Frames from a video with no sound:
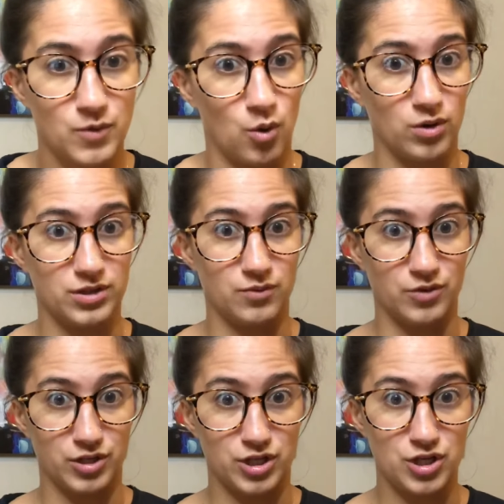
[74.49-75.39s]
Or is it
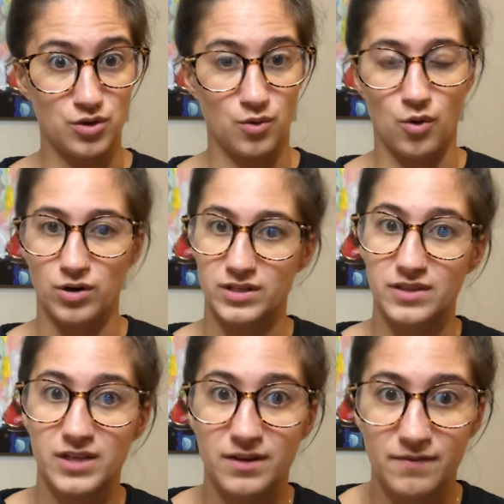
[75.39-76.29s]
really you? Or is
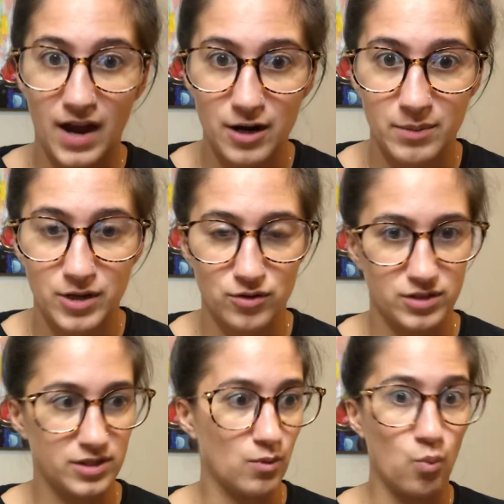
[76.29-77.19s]
it the environment? Or is
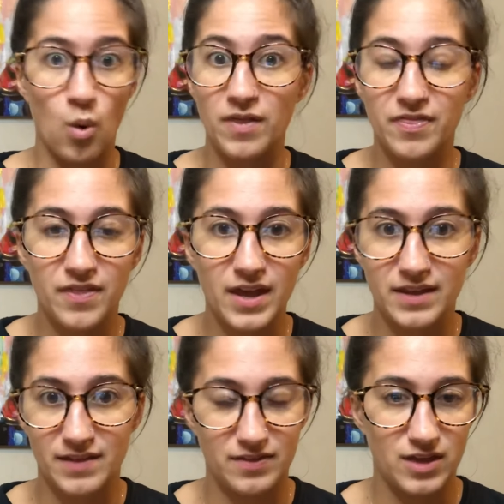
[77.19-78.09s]
it the one
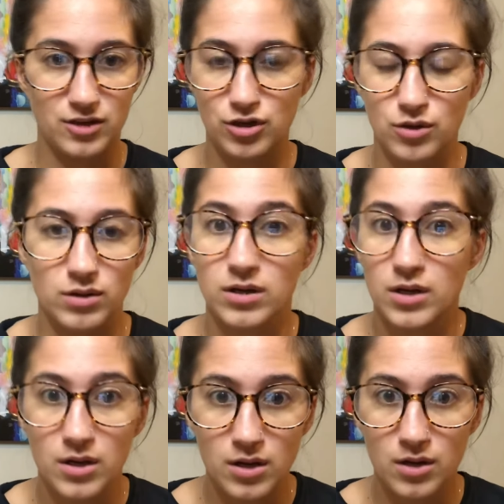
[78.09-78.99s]
thing that they do? Or
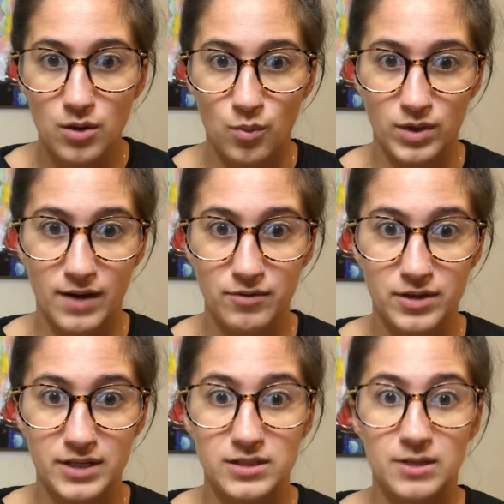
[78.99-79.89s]
whatever it
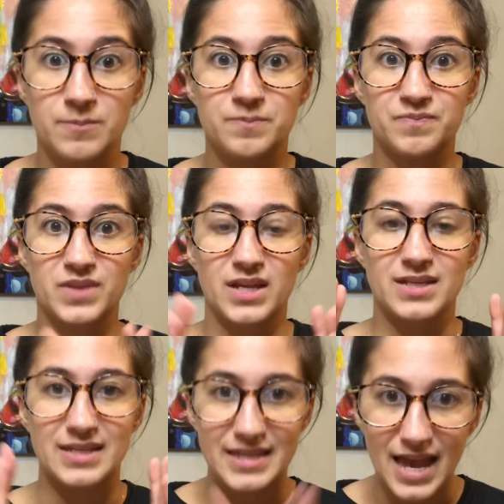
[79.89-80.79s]
is,
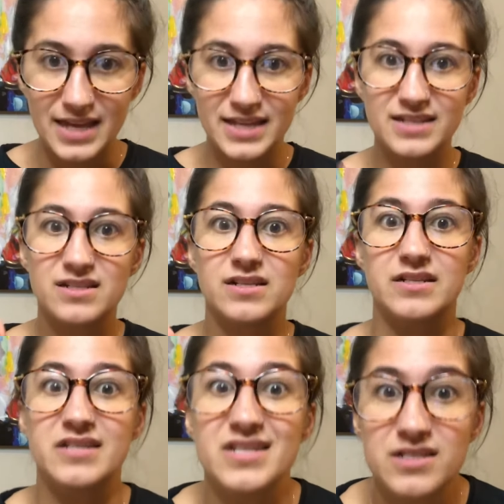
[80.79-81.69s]
get into
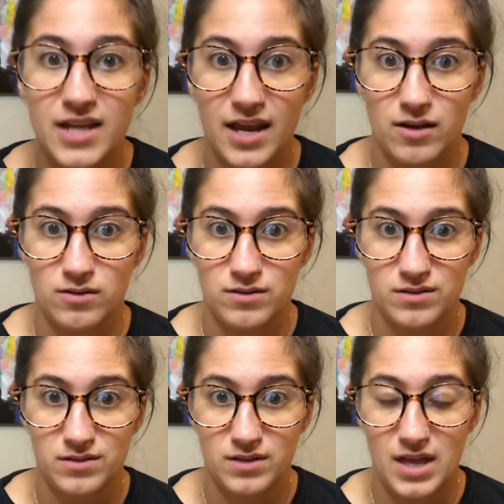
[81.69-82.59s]
detail
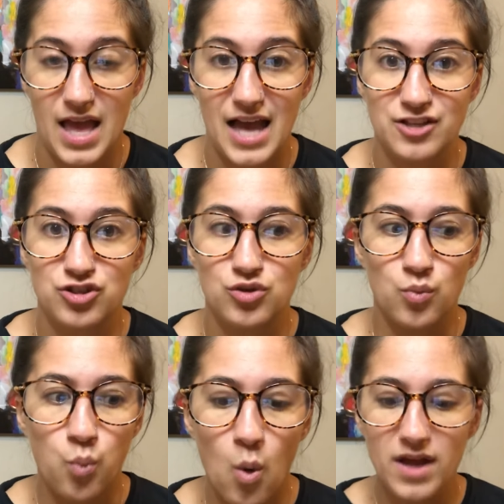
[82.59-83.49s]
as to
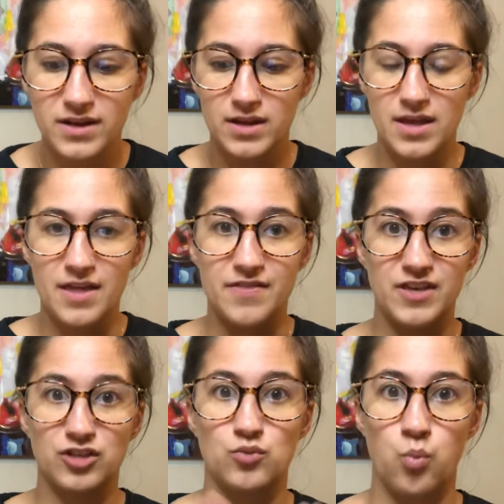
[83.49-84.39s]
what
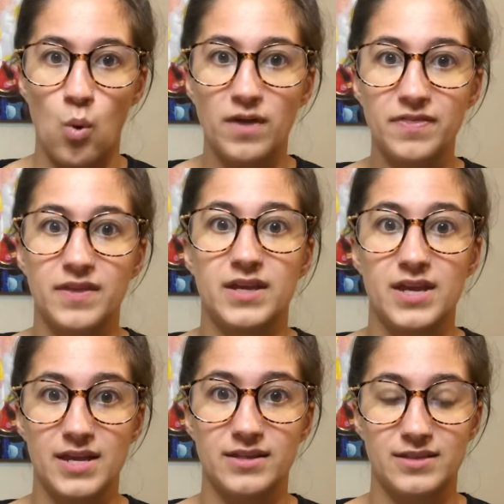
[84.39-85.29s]
this one thing
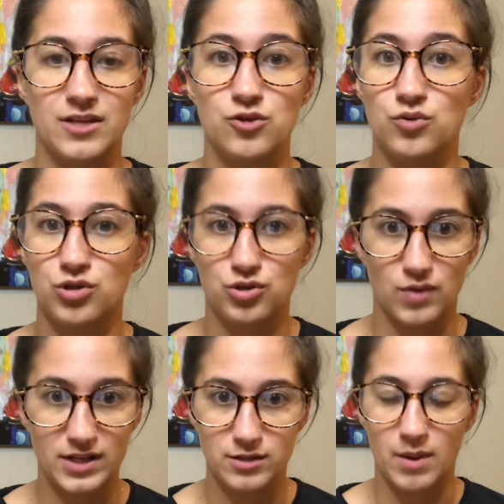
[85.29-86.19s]
is that you
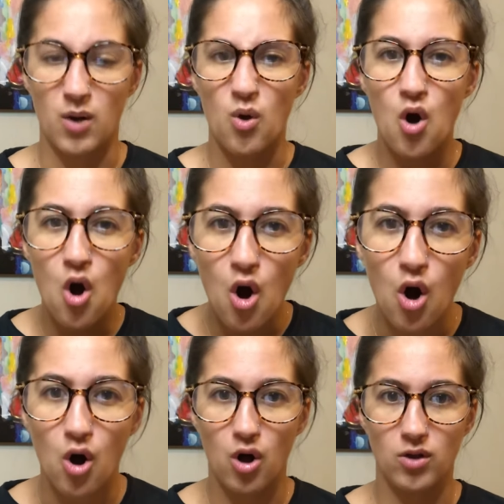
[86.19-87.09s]
stress about
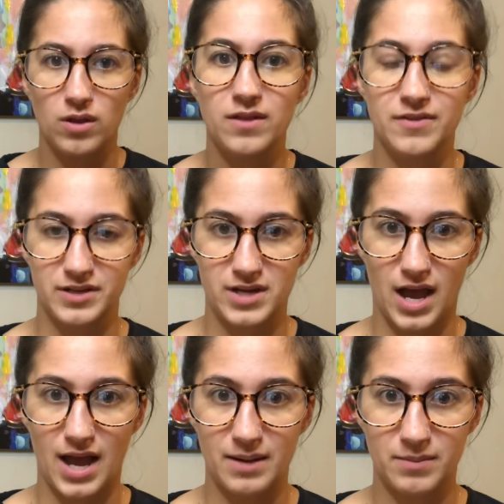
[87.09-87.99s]
all the
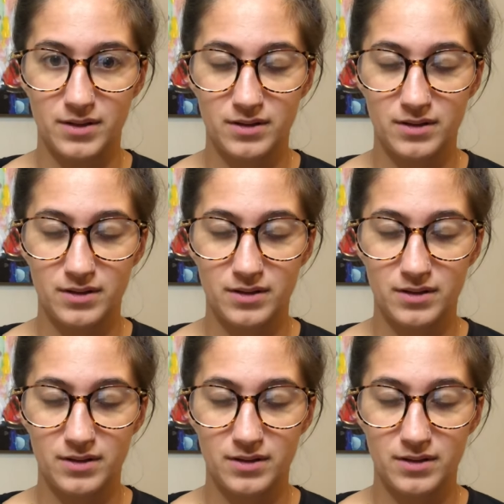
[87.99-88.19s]
time.